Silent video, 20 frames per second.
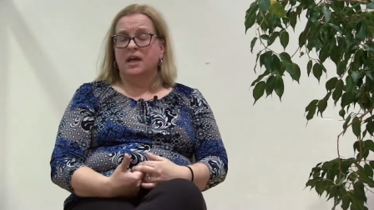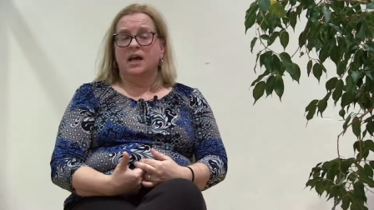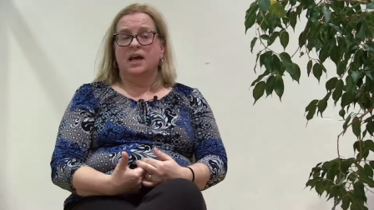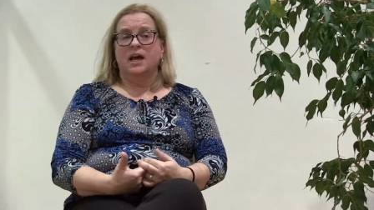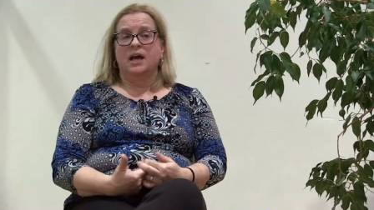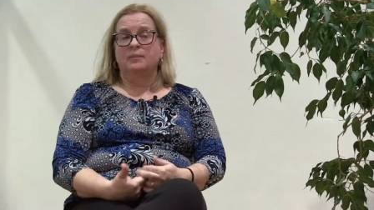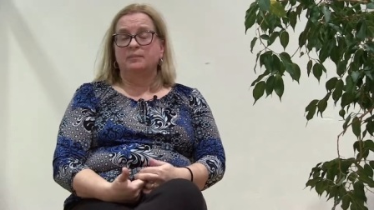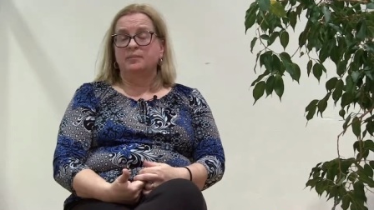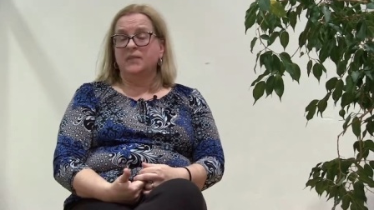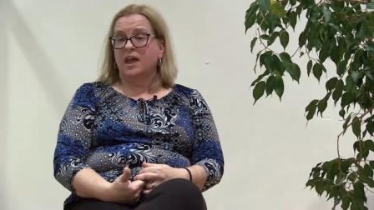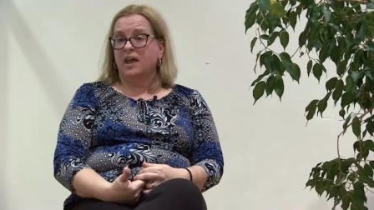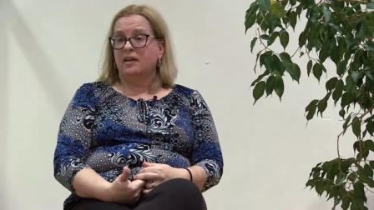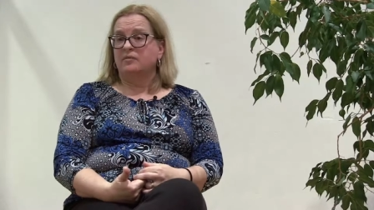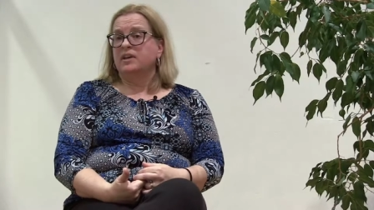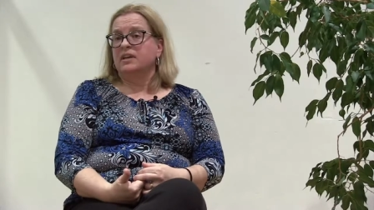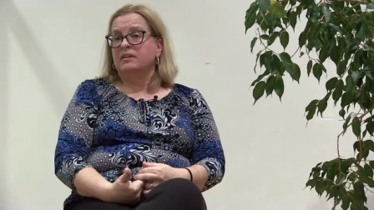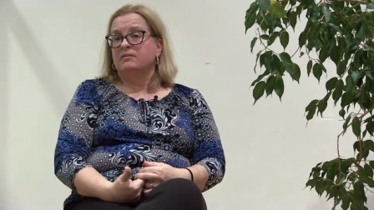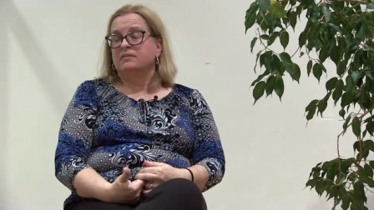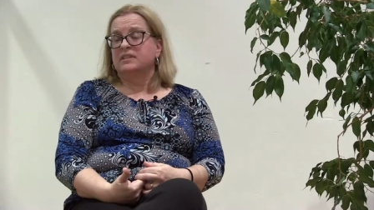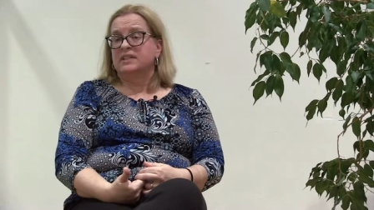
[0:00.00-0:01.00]
Um,
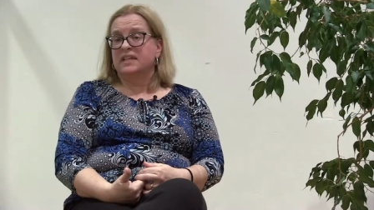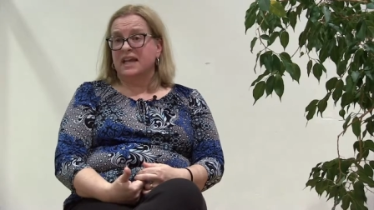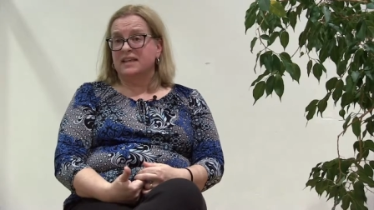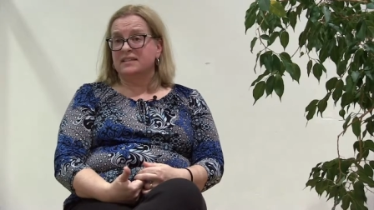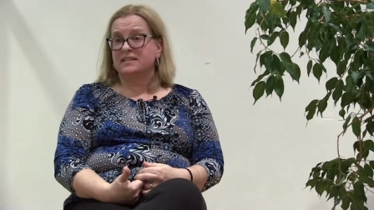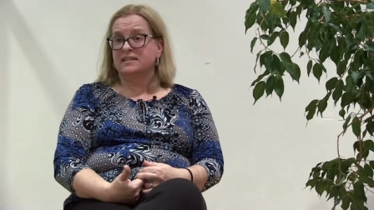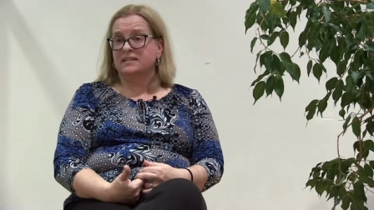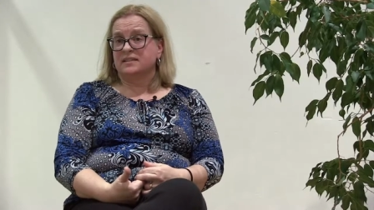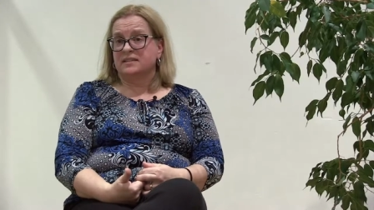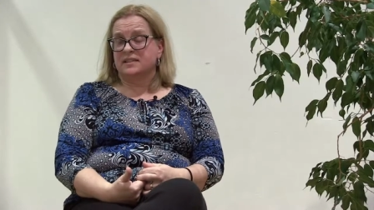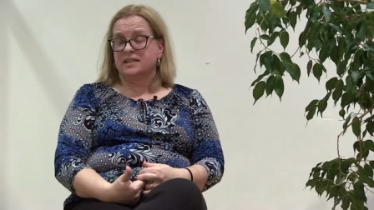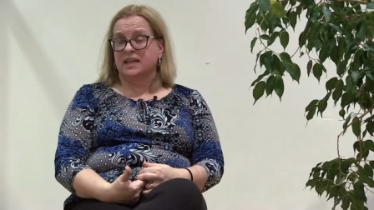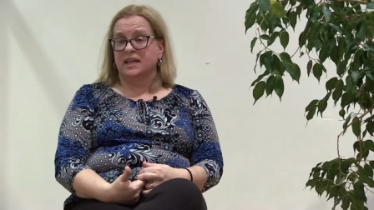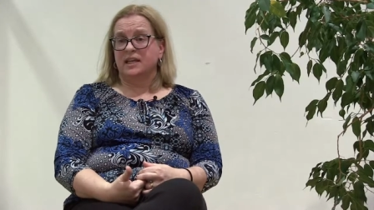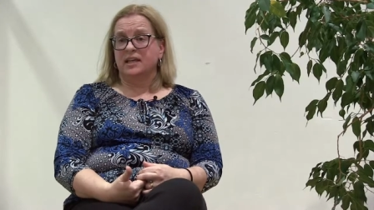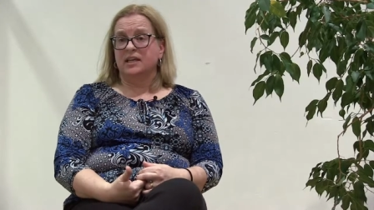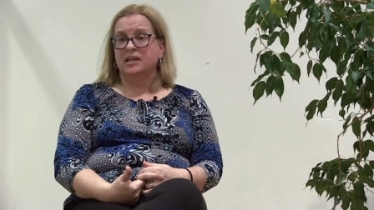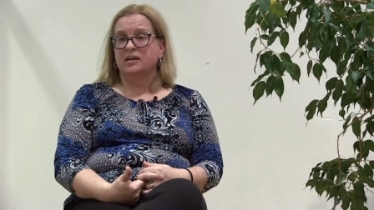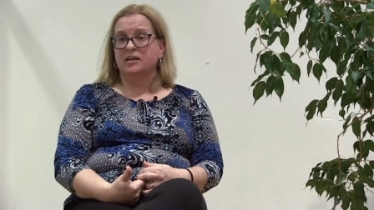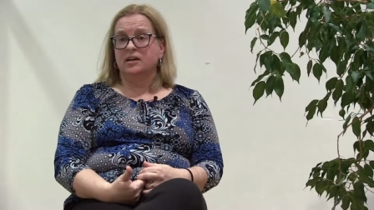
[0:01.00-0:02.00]
having less
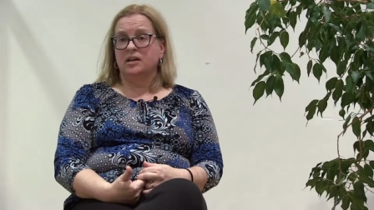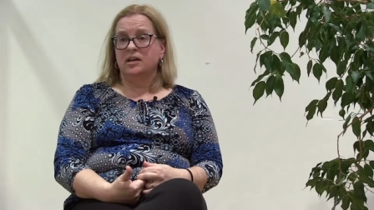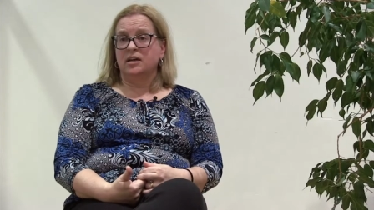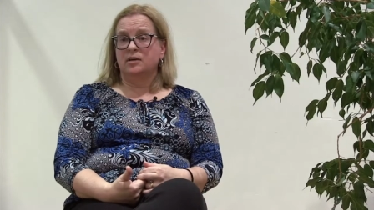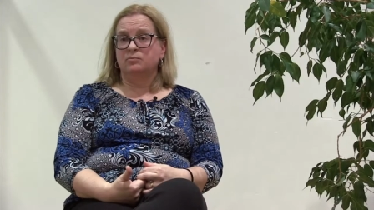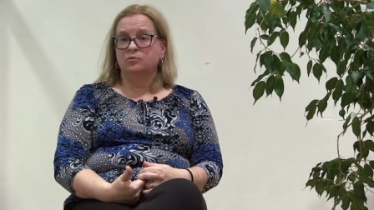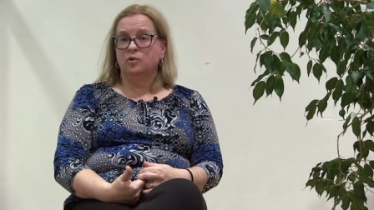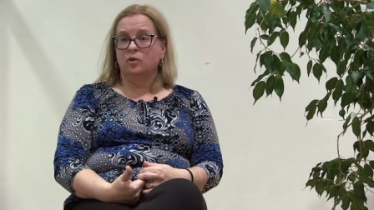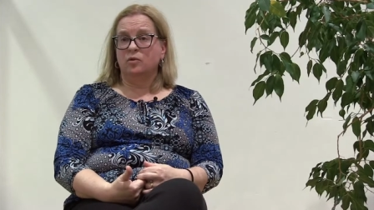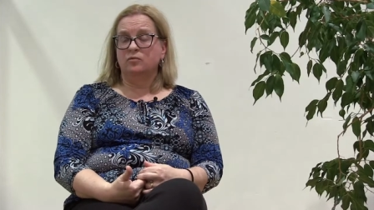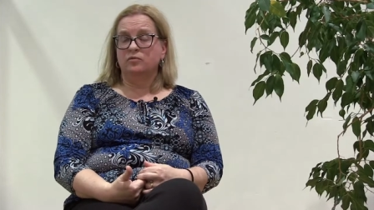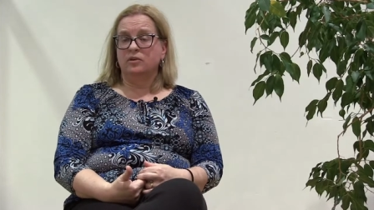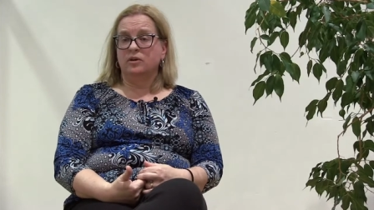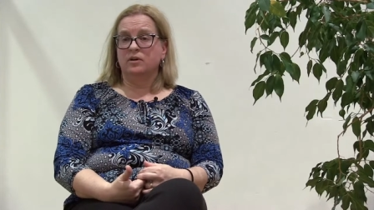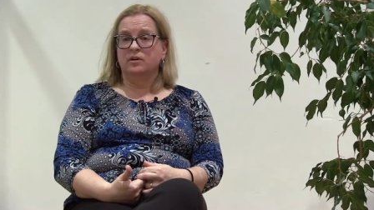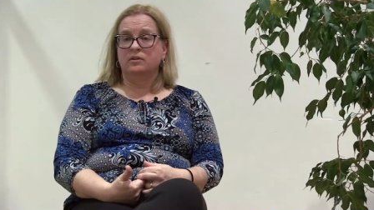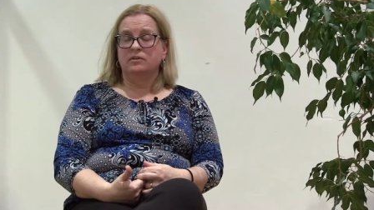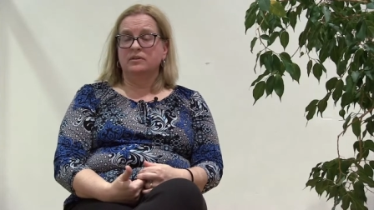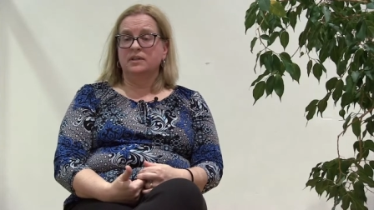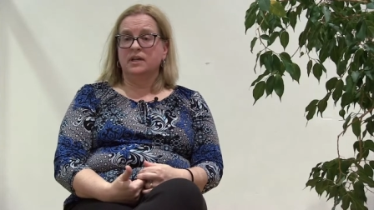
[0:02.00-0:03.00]
say um,
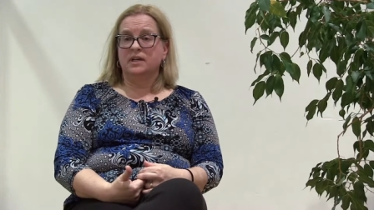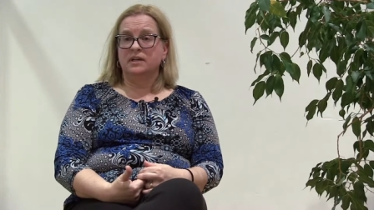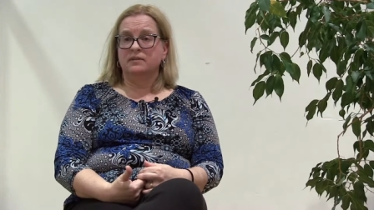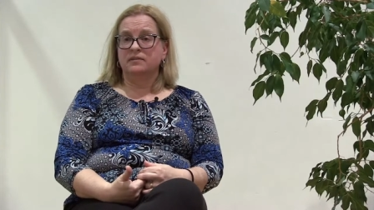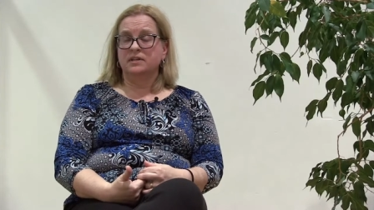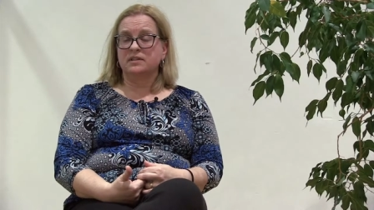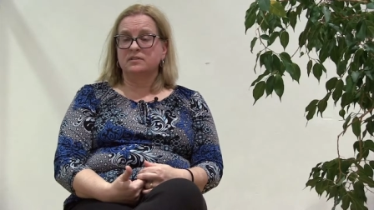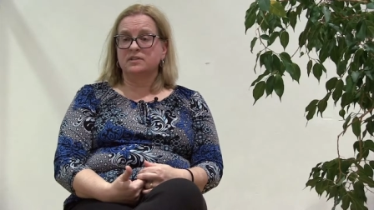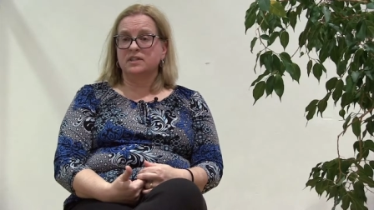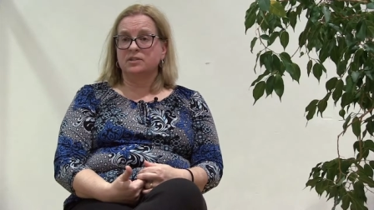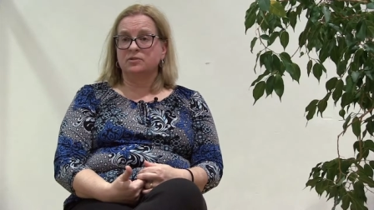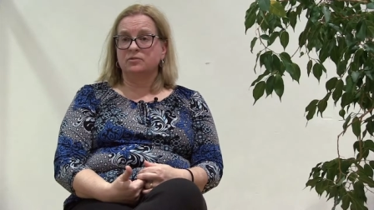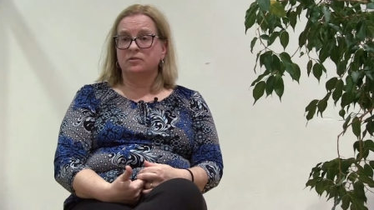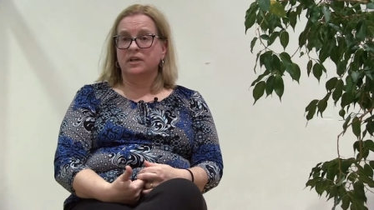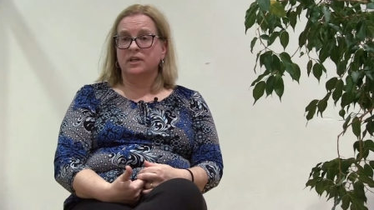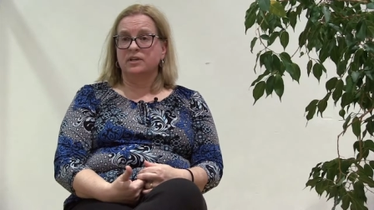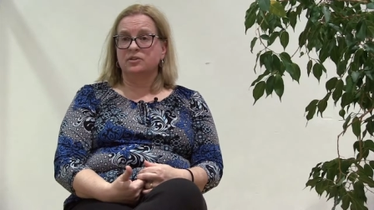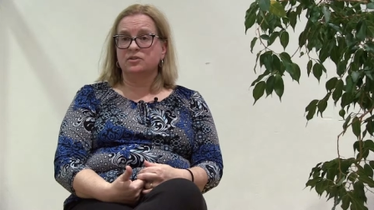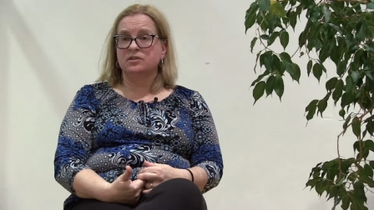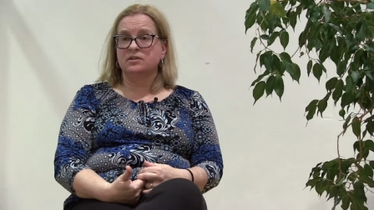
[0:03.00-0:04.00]
over their living
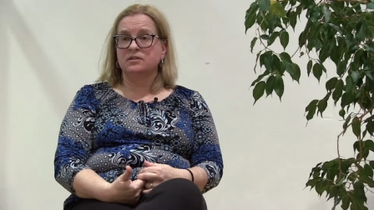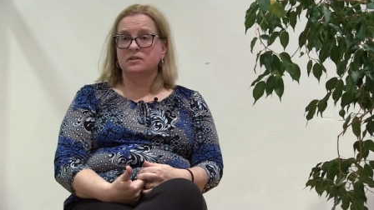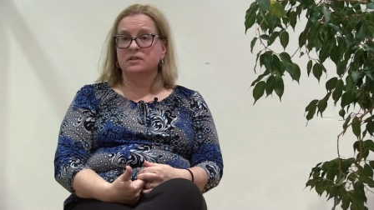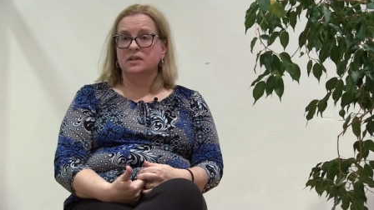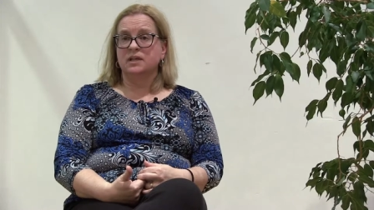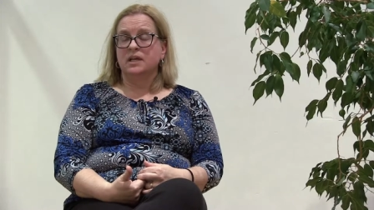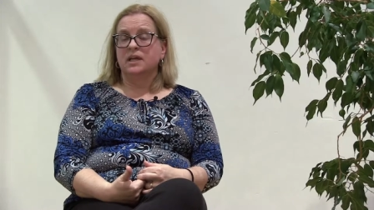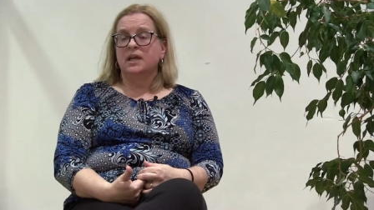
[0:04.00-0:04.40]
situation,